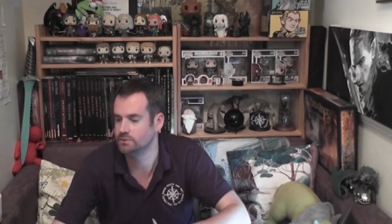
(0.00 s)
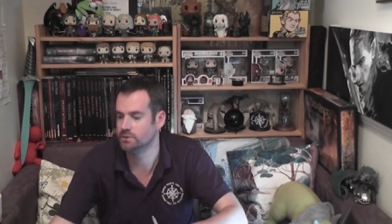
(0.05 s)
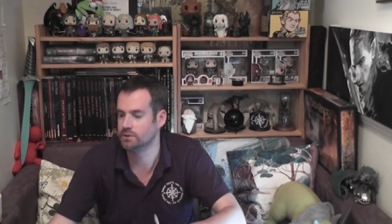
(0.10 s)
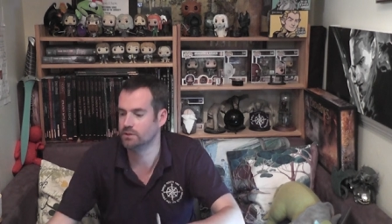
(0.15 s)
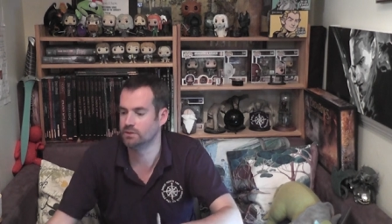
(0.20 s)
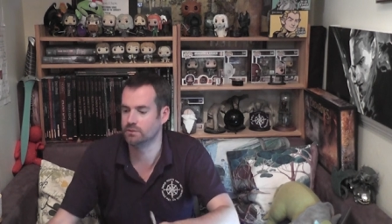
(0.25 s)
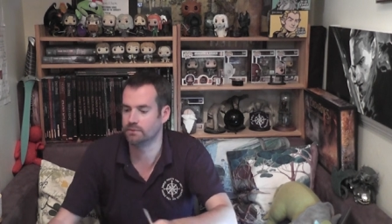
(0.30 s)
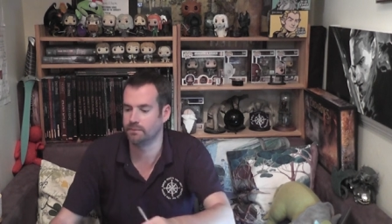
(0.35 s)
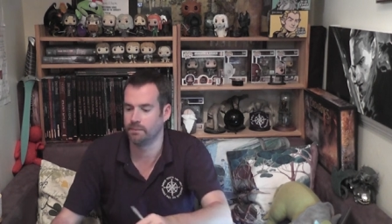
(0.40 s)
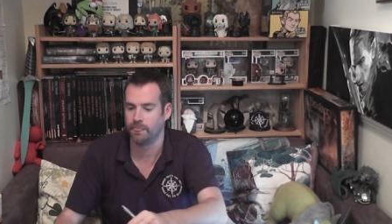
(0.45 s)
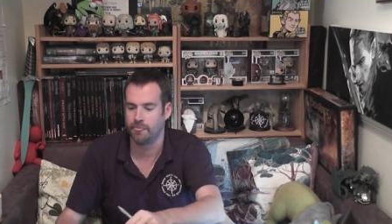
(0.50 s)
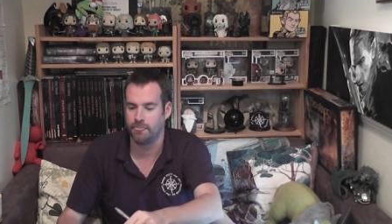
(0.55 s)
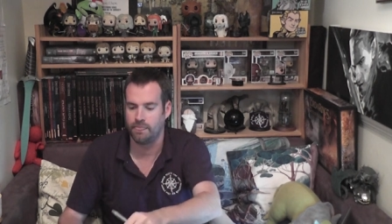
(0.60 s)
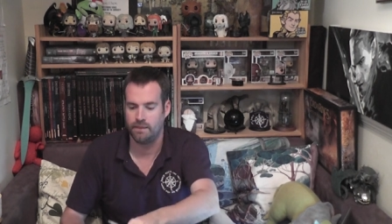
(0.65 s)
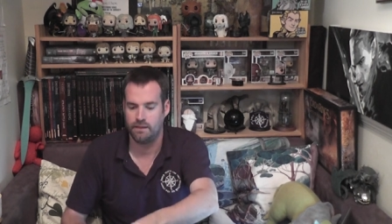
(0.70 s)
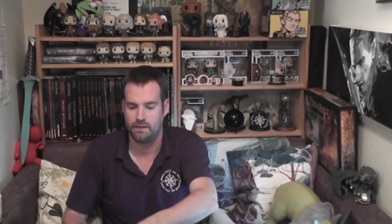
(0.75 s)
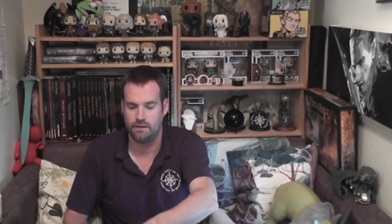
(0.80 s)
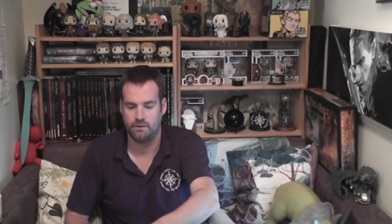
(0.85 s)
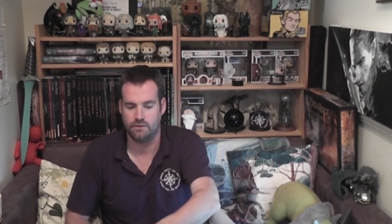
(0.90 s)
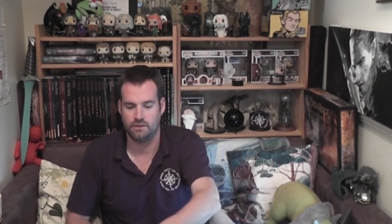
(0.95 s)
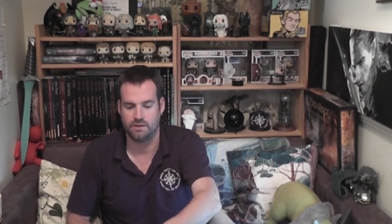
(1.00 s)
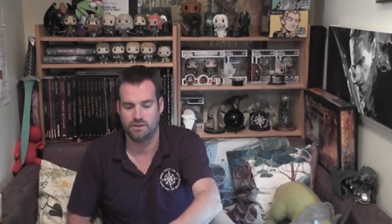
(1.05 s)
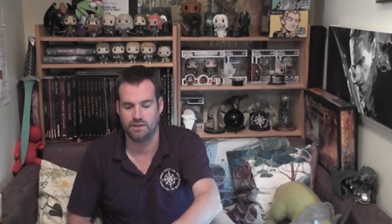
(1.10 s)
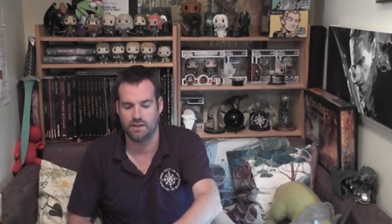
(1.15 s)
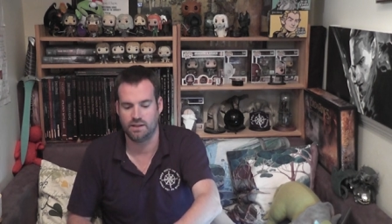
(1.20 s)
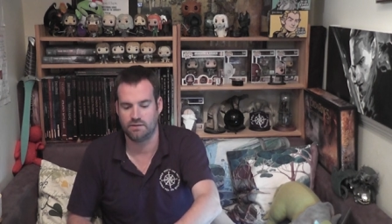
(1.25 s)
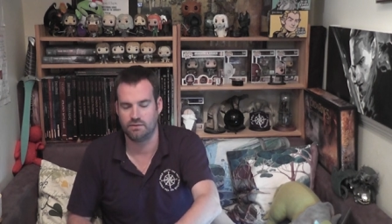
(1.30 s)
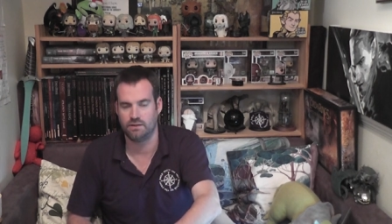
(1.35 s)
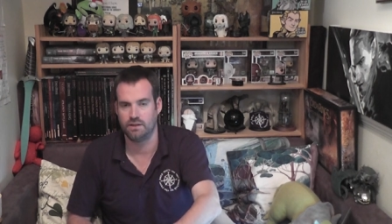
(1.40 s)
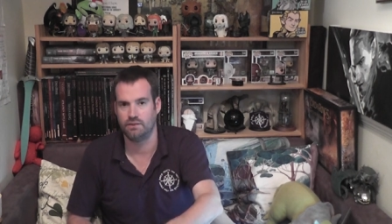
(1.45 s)
Whoa.
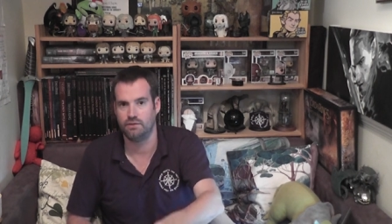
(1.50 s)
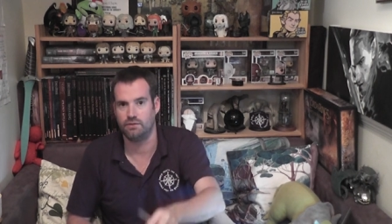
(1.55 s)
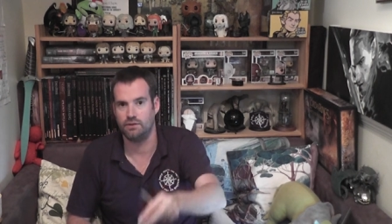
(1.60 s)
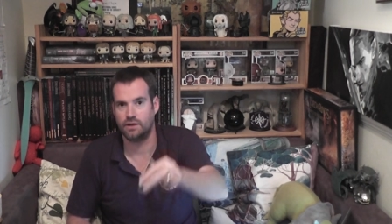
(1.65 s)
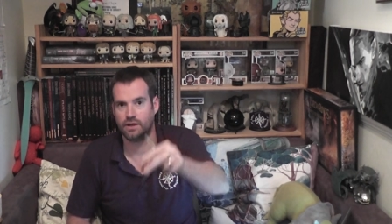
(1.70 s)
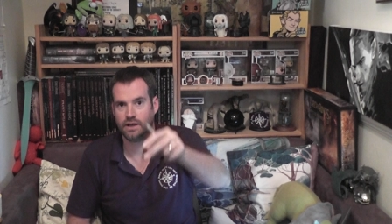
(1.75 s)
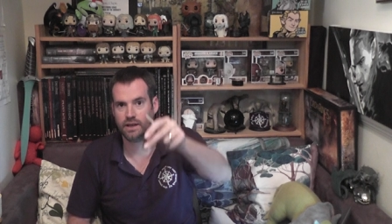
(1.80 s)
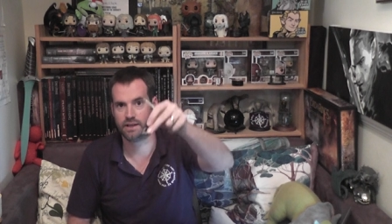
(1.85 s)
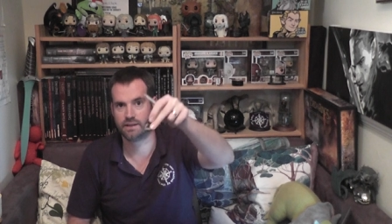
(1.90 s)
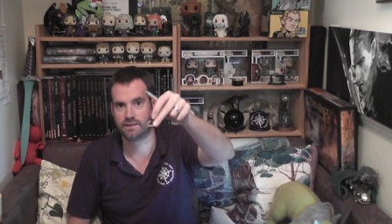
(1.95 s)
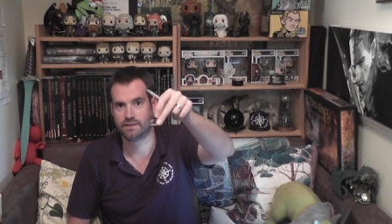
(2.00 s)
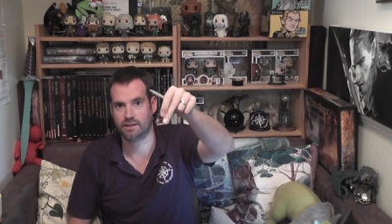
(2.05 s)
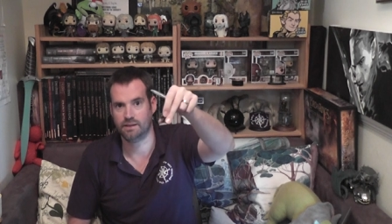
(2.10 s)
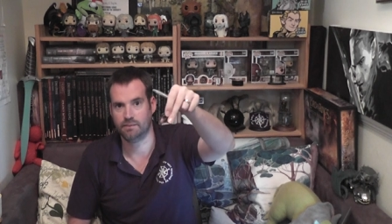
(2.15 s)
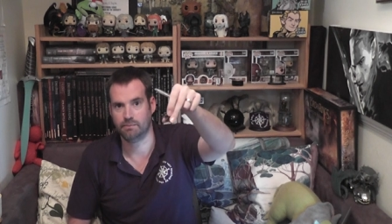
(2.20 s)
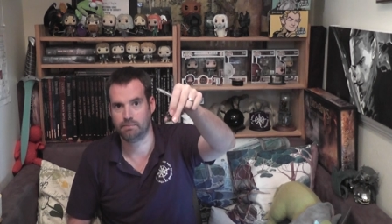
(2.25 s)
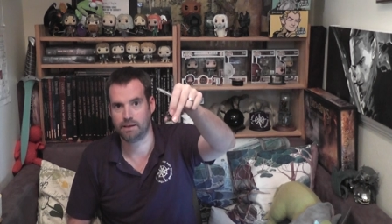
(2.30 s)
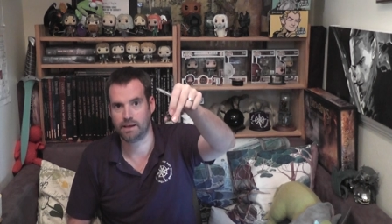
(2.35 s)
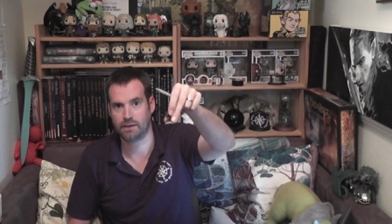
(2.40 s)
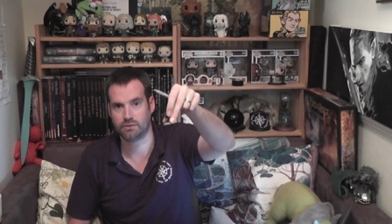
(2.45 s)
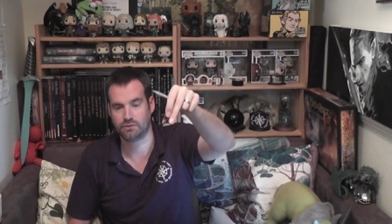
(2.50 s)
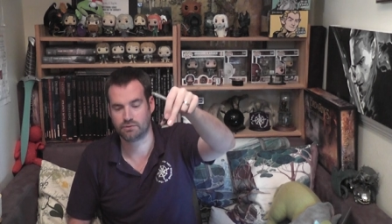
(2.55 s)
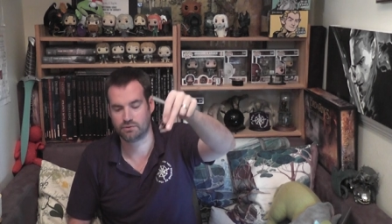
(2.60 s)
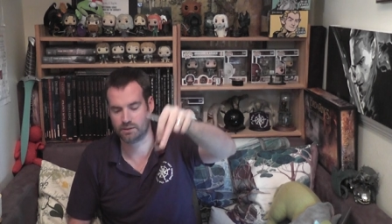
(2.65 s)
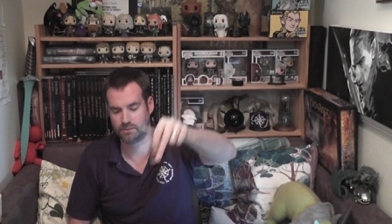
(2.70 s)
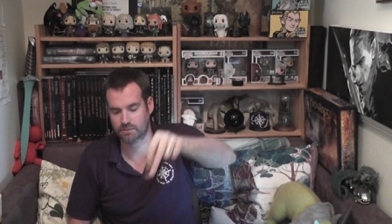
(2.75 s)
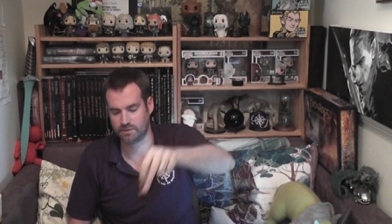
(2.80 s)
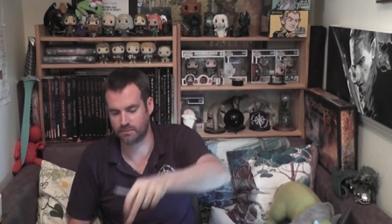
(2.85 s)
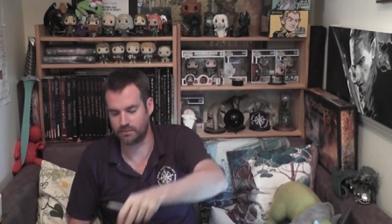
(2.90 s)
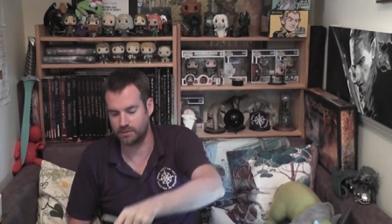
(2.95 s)
Grishnakh's ready for our next um, Battle
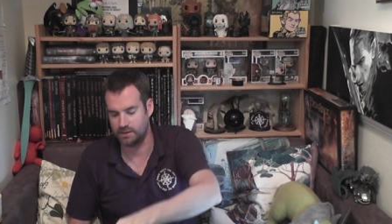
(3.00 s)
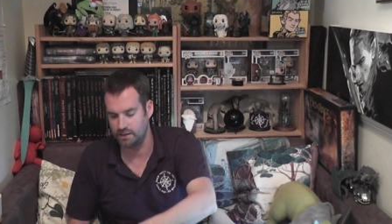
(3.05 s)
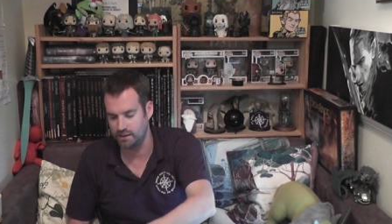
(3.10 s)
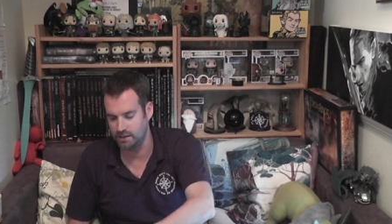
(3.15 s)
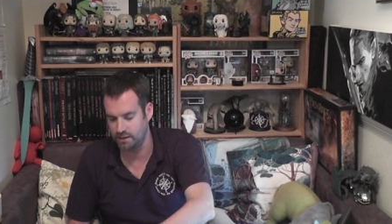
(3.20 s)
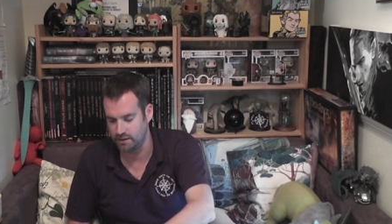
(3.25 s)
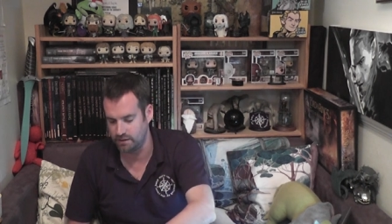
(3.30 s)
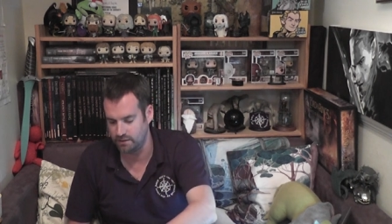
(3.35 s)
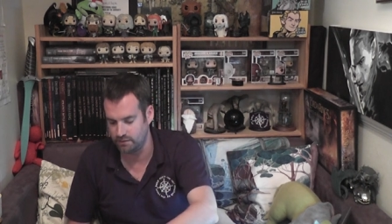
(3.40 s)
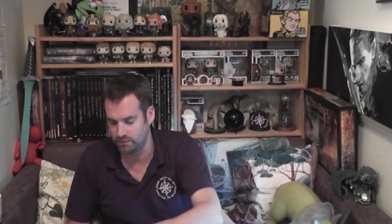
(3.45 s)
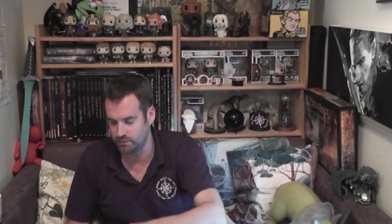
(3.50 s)
Streams in Middle Earth.